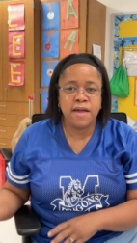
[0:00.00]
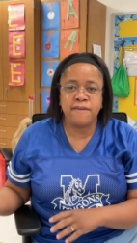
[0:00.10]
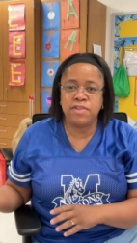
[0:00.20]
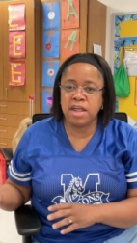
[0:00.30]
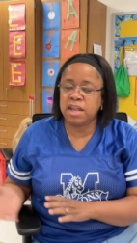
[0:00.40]

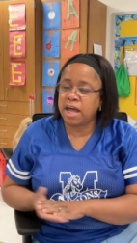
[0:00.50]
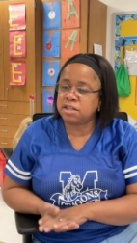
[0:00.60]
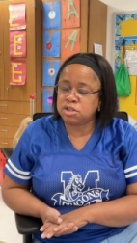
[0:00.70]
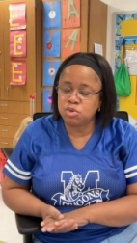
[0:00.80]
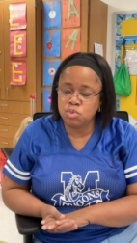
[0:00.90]
If they like
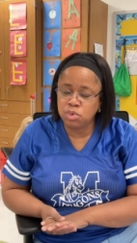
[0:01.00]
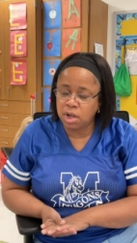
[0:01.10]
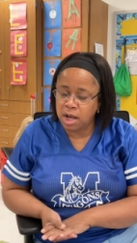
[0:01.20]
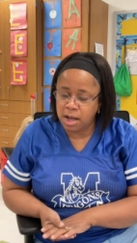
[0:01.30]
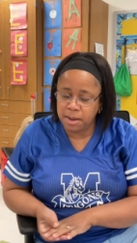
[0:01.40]
to
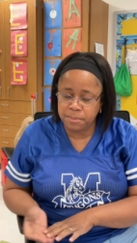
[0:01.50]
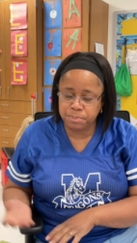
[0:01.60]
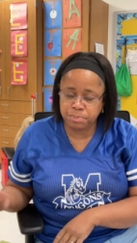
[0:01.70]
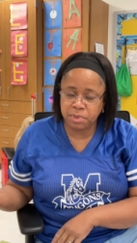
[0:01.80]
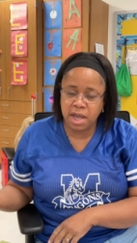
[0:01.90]

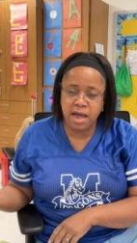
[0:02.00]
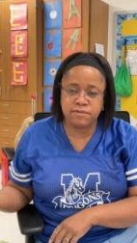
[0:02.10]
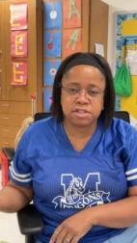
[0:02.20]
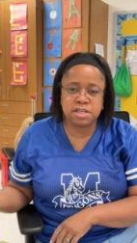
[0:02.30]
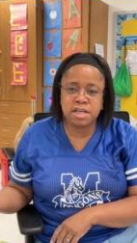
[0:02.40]
have a
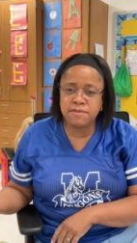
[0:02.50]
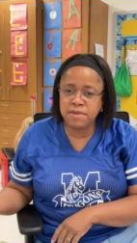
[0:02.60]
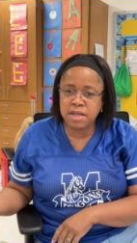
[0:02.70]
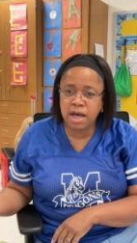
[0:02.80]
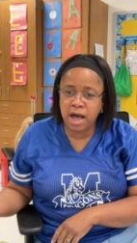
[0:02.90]

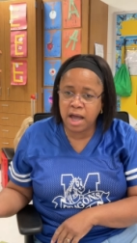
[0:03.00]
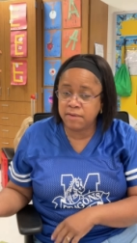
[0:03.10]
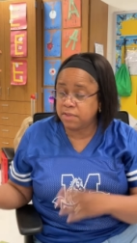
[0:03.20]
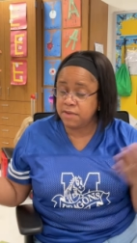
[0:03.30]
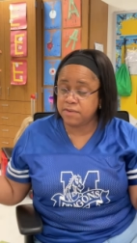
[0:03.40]
TV guide, if
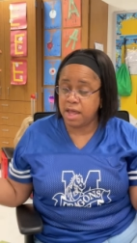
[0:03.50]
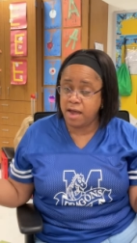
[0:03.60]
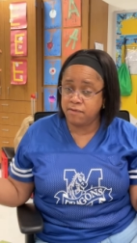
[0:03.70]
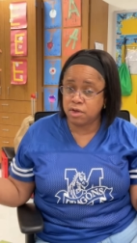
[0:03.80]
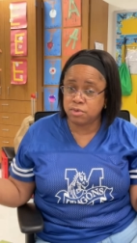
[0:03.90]
they even
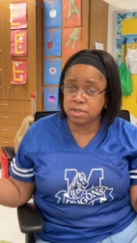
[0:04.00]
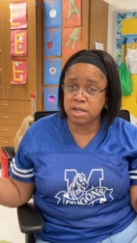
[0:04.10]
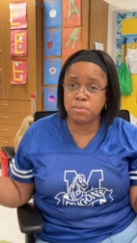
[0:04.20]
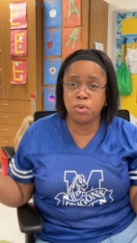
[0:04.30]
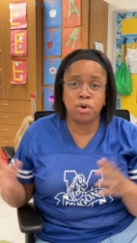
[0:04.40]
have those
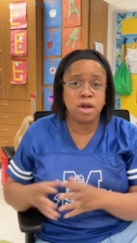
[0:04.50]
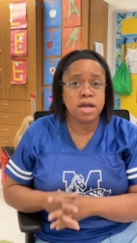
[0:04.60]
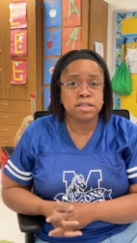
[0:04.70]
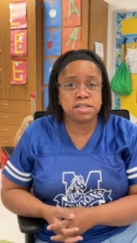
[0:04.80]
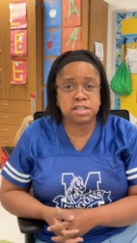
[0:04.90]
anymore,
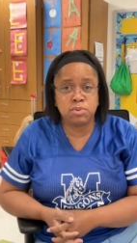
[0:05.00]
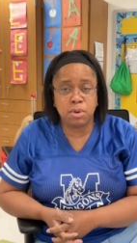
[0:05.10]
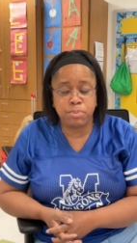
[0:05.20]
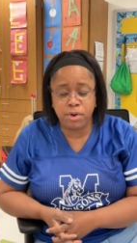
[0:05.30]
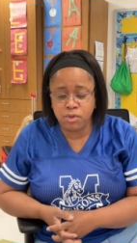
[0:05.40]
to see what
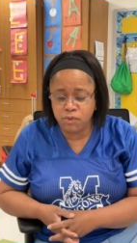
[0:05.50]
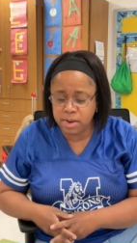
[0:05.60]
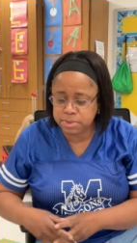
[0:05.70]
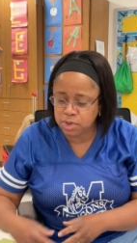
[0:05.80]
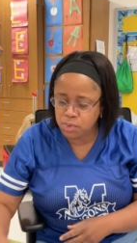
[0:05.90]

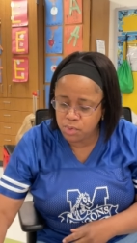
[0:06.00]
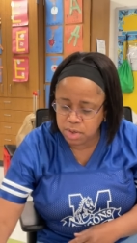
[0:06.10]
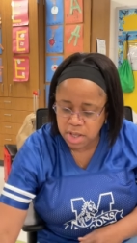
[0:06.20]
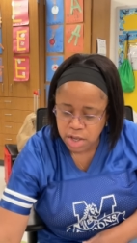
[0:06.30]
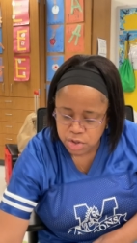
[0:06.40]
programs are on,
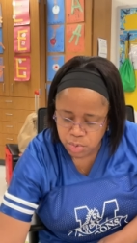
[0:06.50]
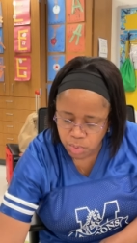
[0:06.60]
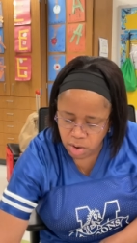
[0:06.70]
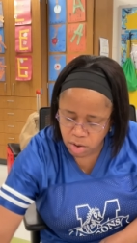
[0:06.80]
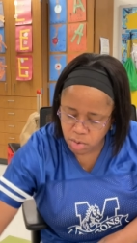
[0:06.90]
you
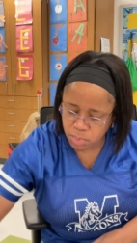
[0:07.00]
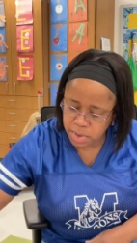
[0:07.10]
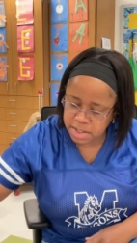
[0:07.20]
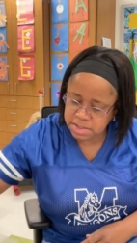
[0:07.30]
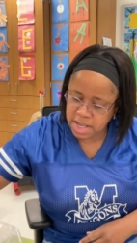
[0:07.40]

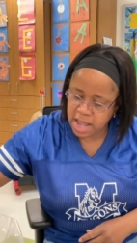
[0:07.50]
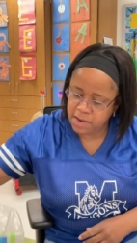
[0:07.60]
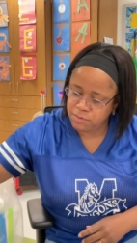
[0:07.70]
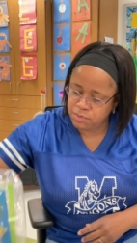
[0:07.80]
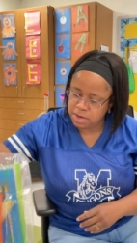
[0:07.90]
always have
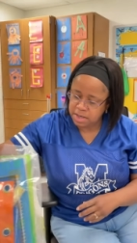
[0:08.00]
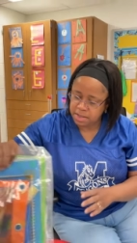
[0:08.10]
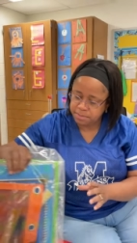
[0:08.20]
reading.